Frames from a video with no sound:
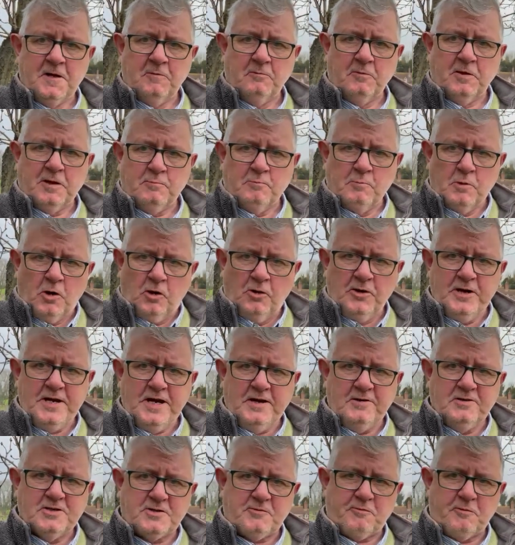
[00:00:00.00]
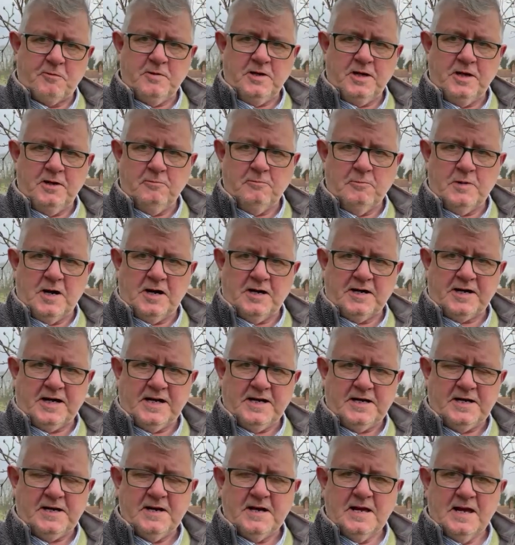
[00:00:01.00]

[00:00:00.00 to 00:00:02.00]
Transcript: with more news from Newmarket